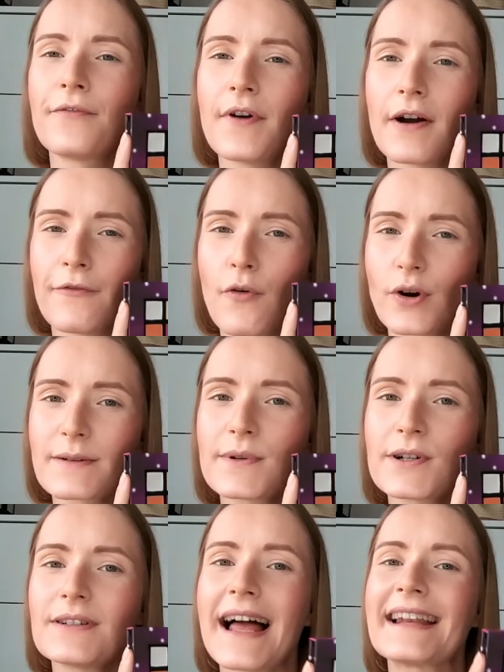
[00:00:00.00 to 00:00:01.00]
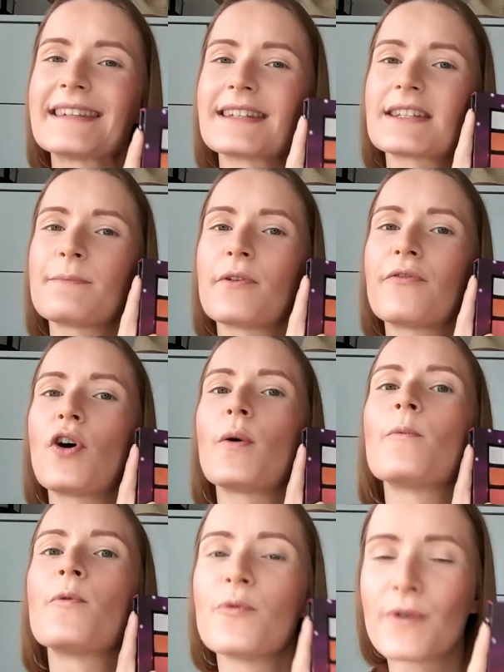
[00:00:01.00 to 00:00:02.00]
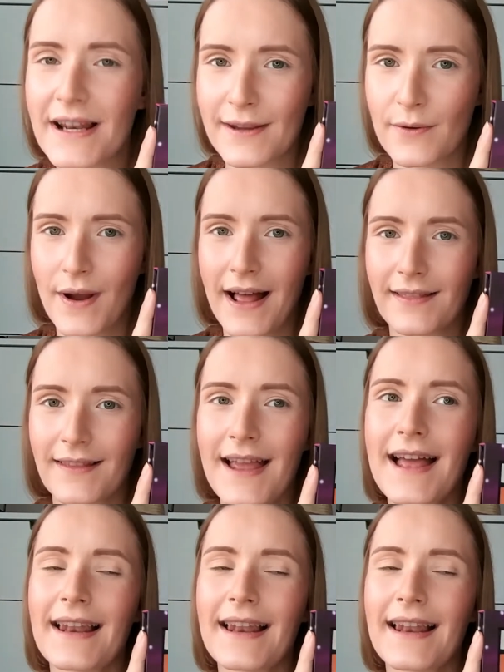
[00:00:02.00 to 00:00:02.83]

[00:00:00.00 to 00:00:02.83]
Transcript: affordable and does perform really well.